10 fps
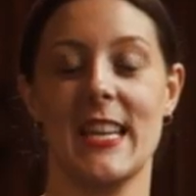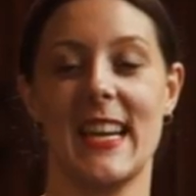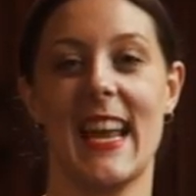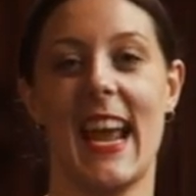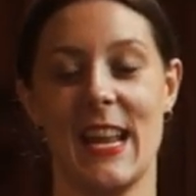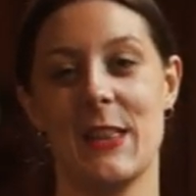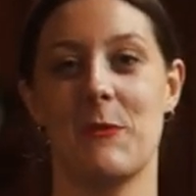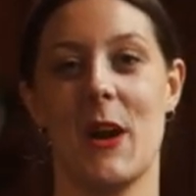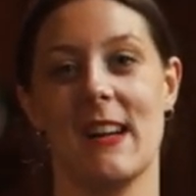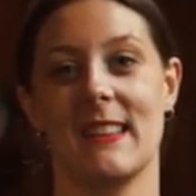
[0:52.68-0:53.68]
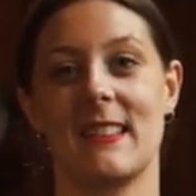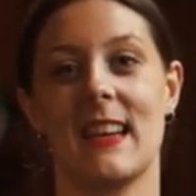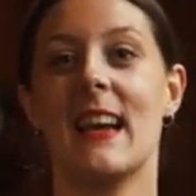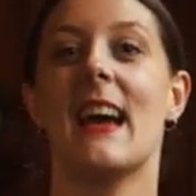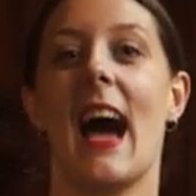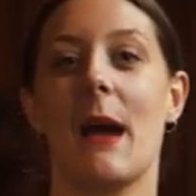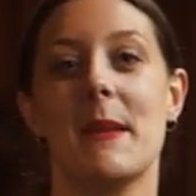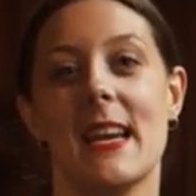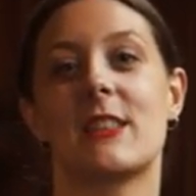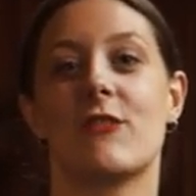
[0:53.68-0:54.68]
union in the world. I'm
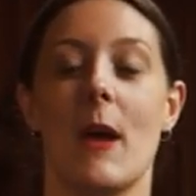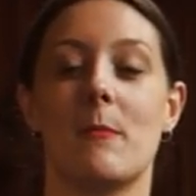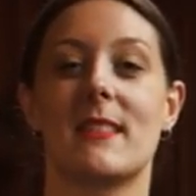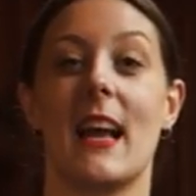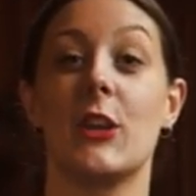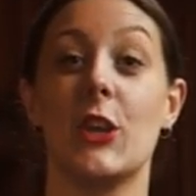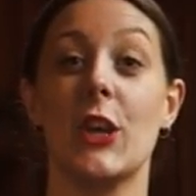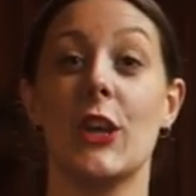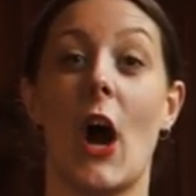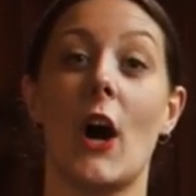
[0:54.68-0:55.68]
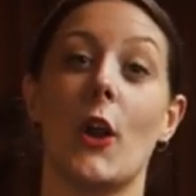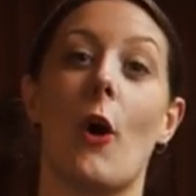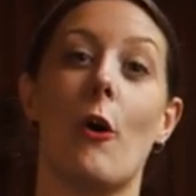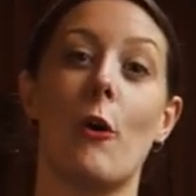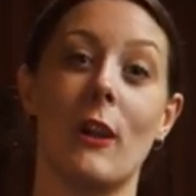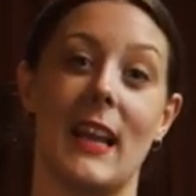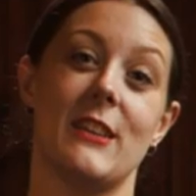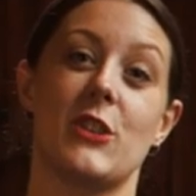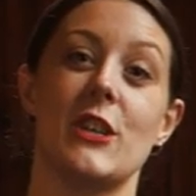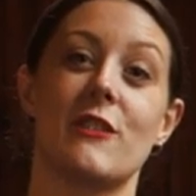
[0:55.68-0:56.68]
here to represent you on all
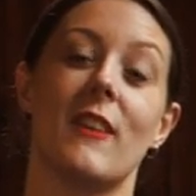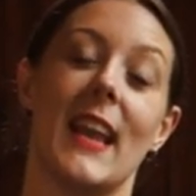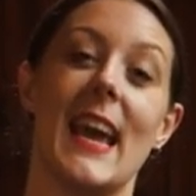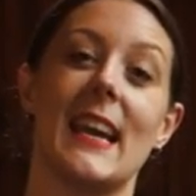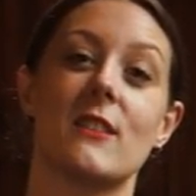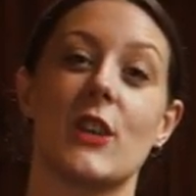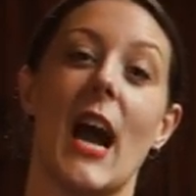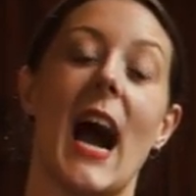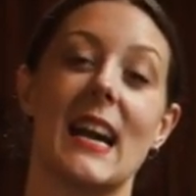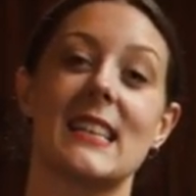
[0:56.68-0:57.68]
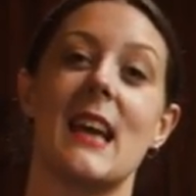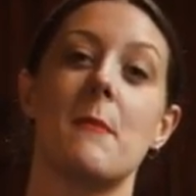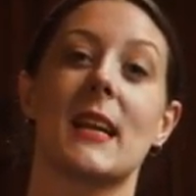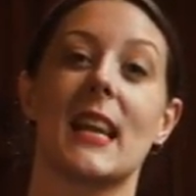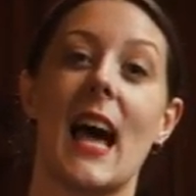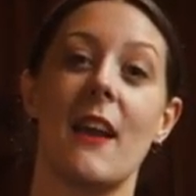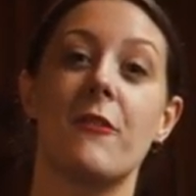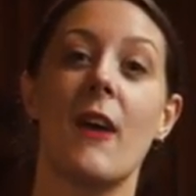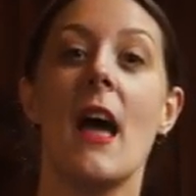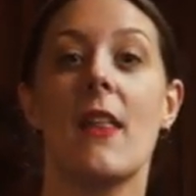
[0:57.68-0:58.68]
issues relating to your academic life.
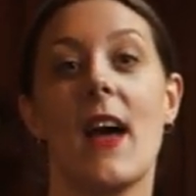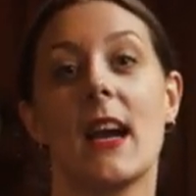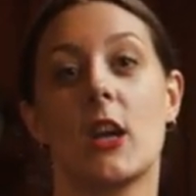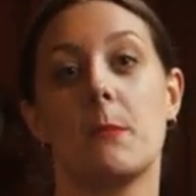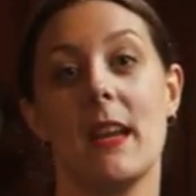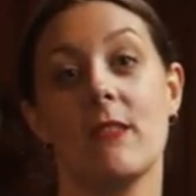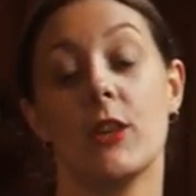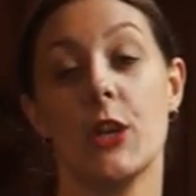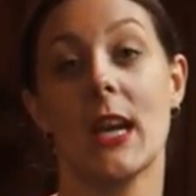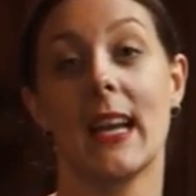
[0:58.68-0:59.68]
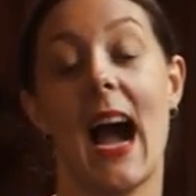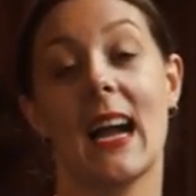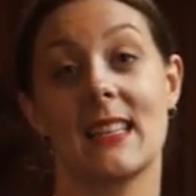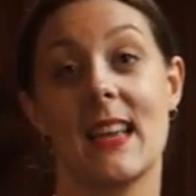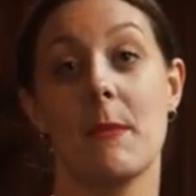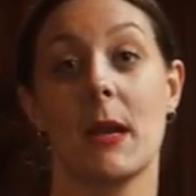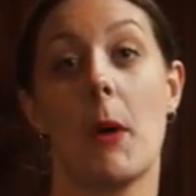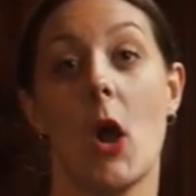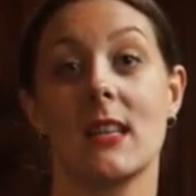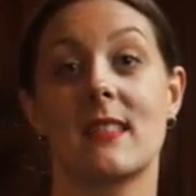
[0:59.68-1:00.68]
That could be renewing academic
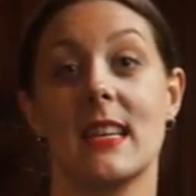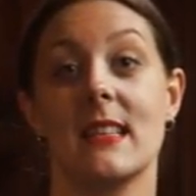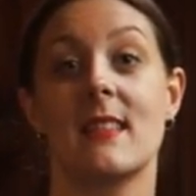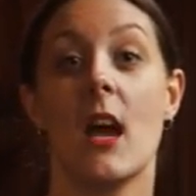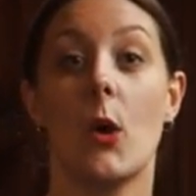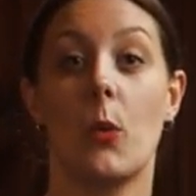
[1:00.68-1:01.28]
policies